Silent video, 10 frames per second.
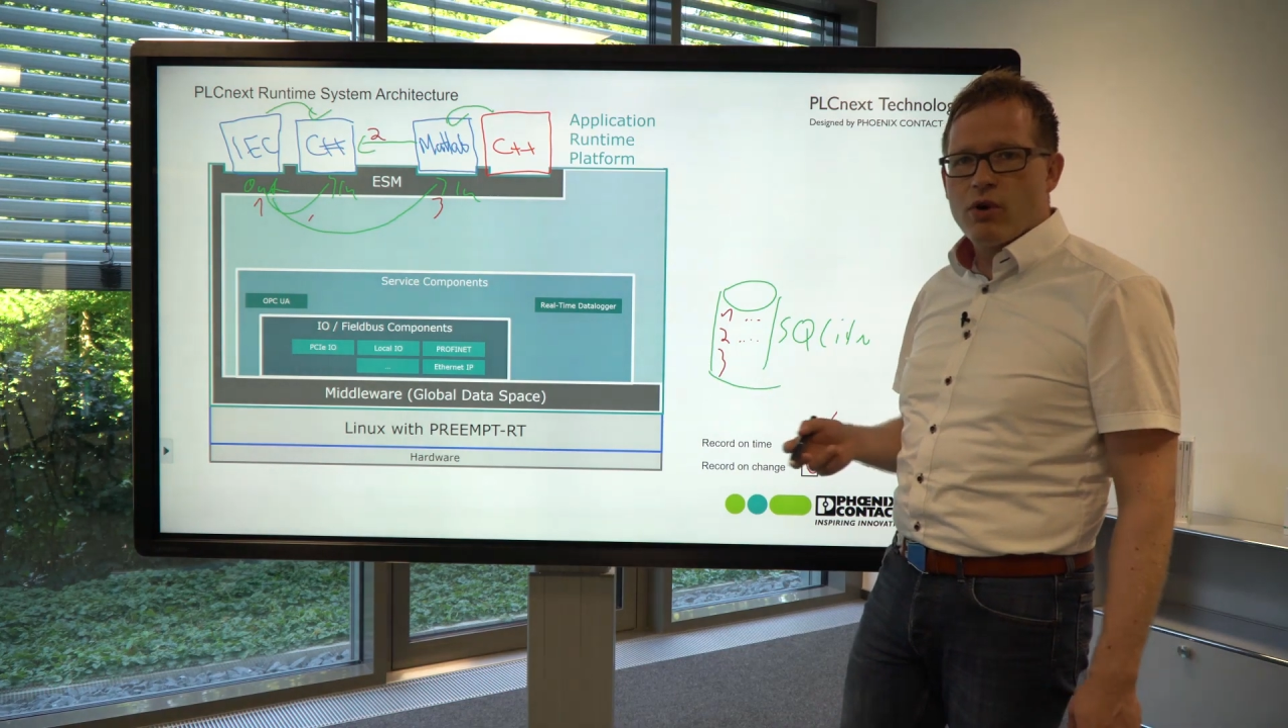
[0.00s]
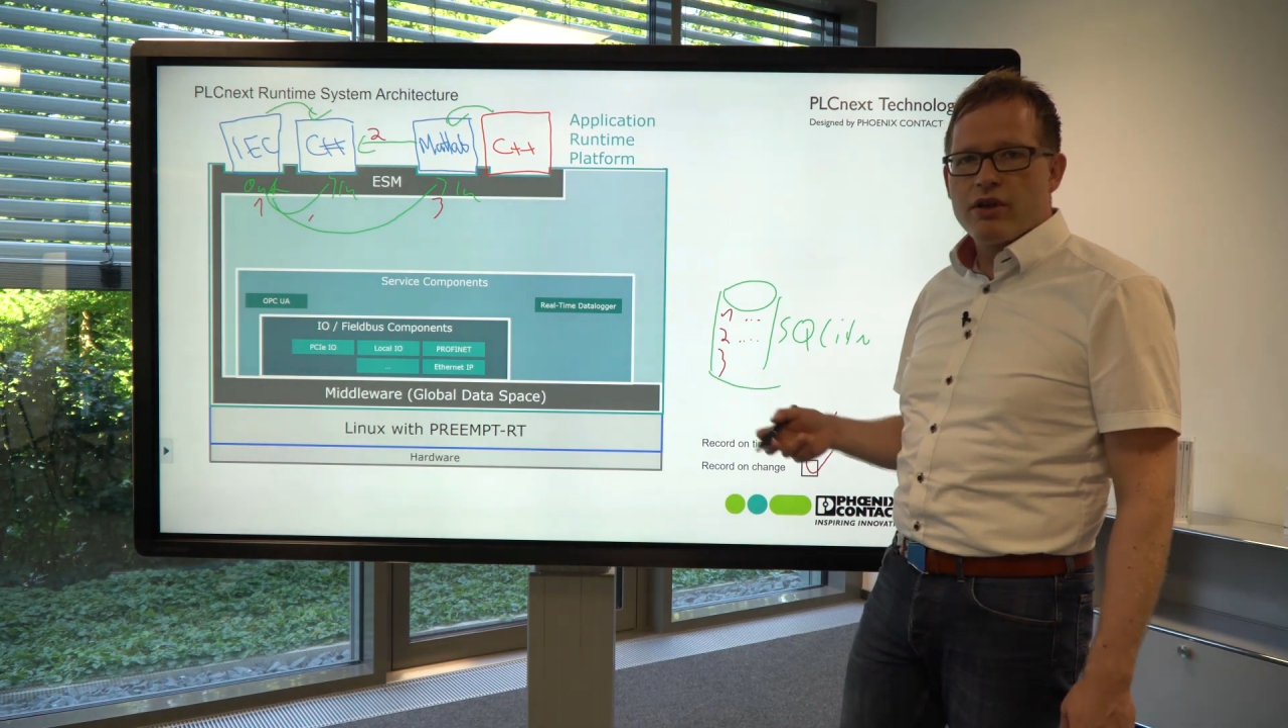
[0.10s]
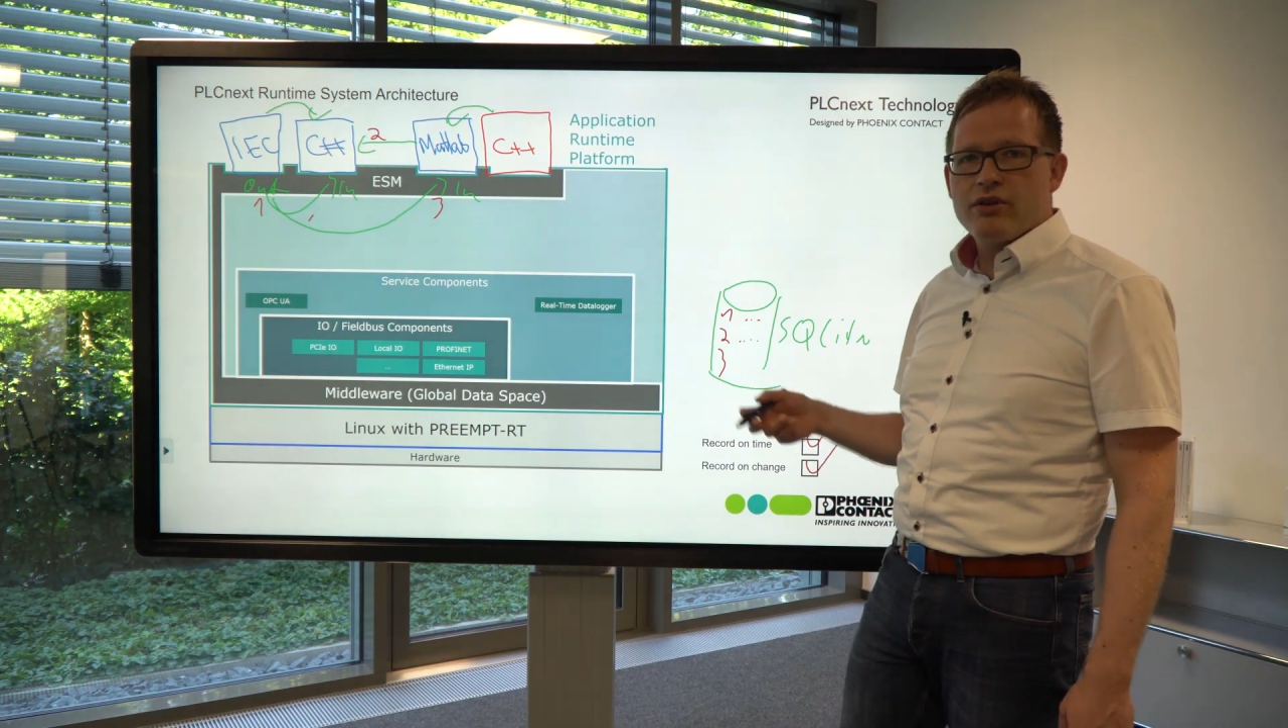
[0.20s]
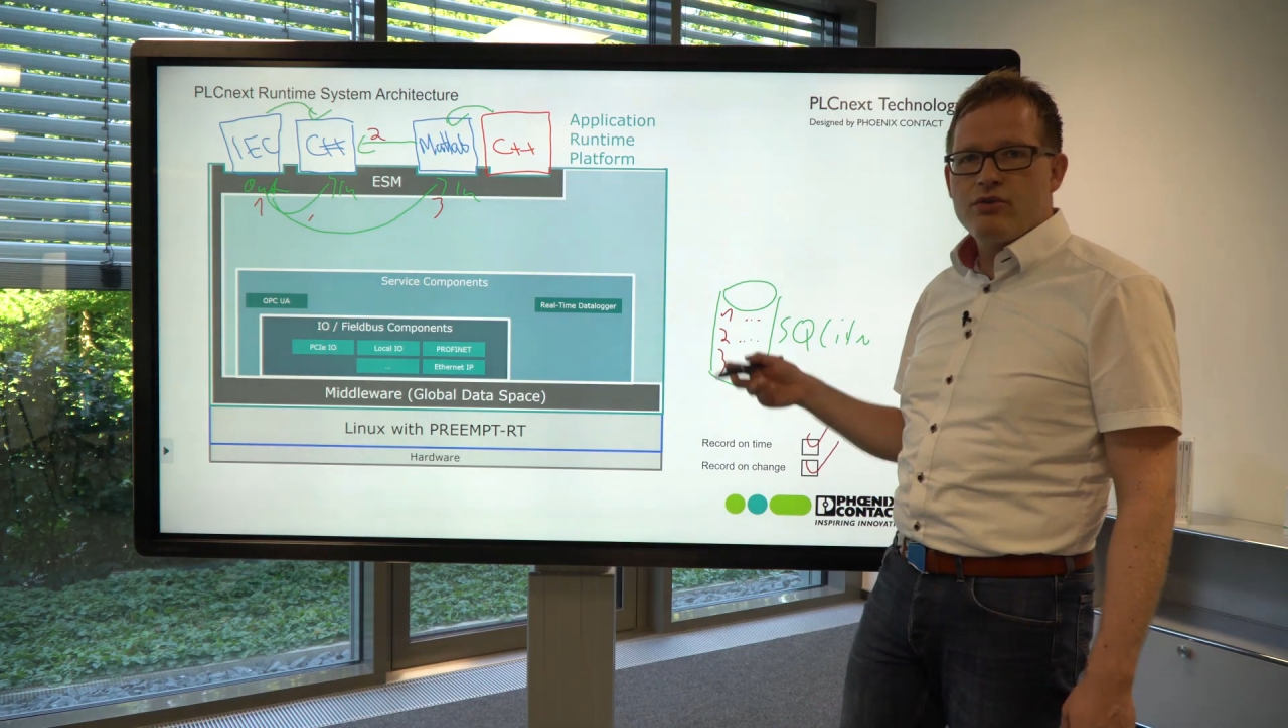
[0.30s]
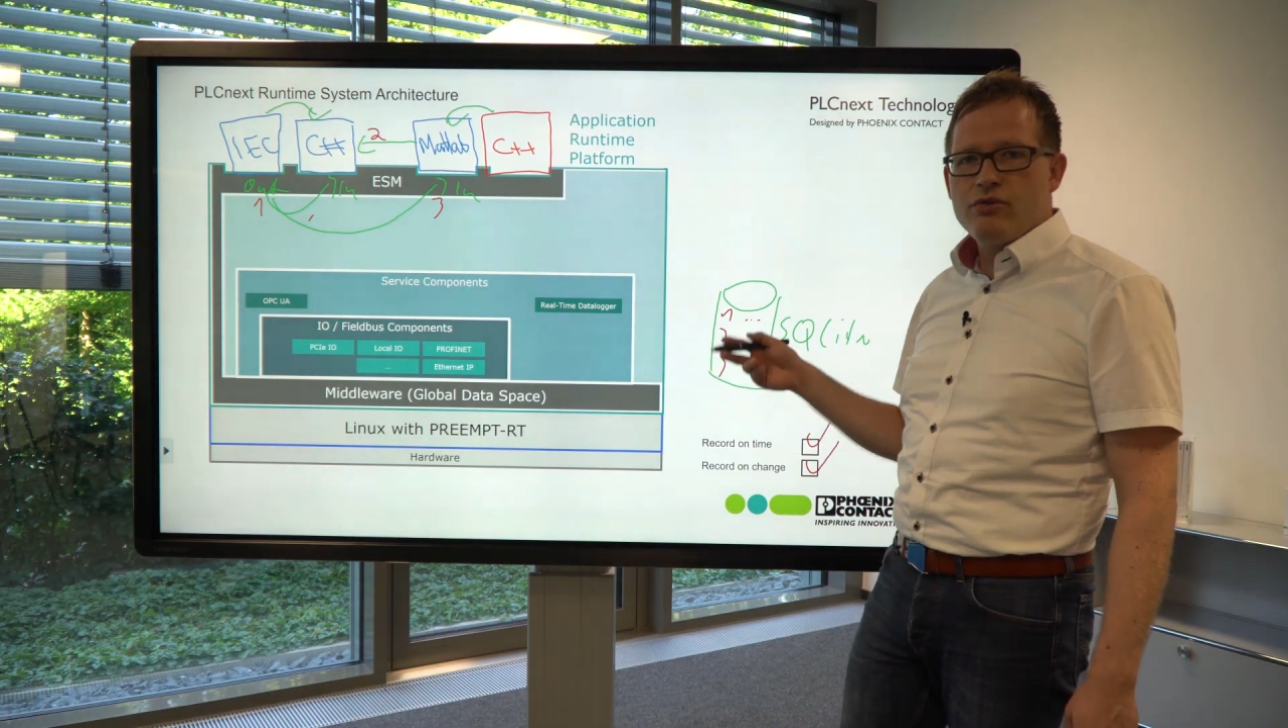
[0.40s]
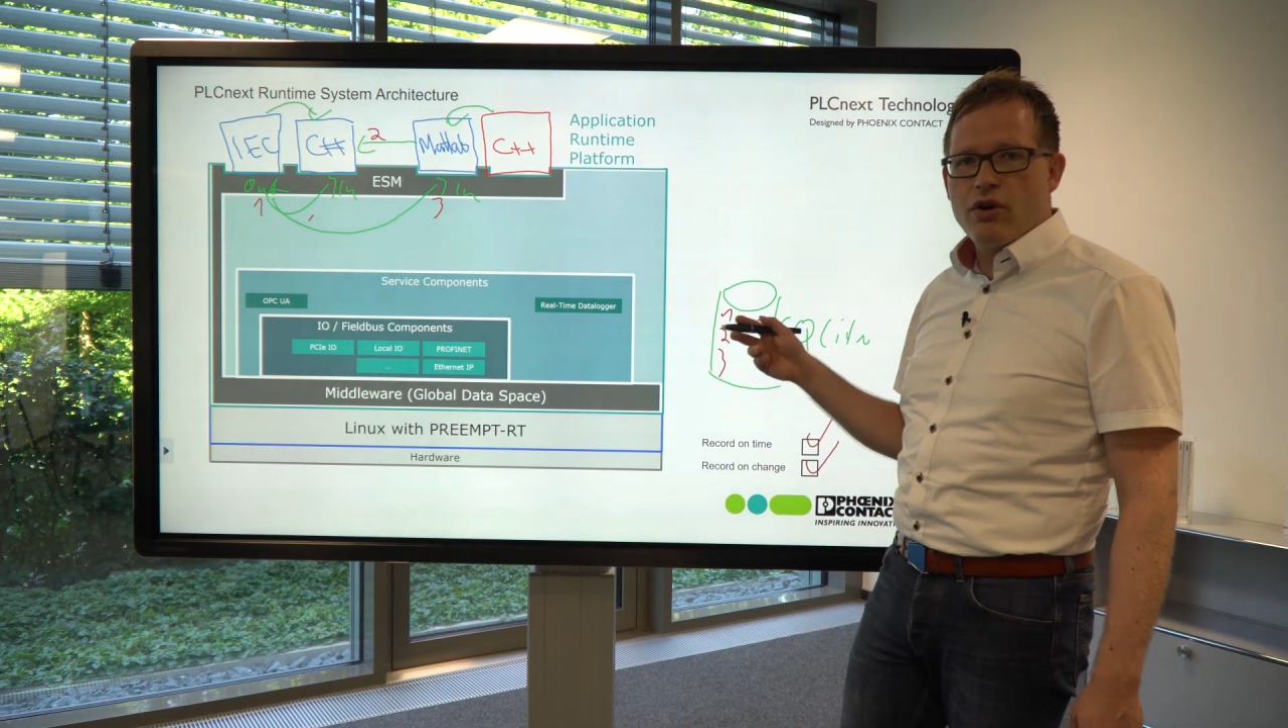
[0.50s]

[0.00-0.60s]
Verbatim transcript: what can I do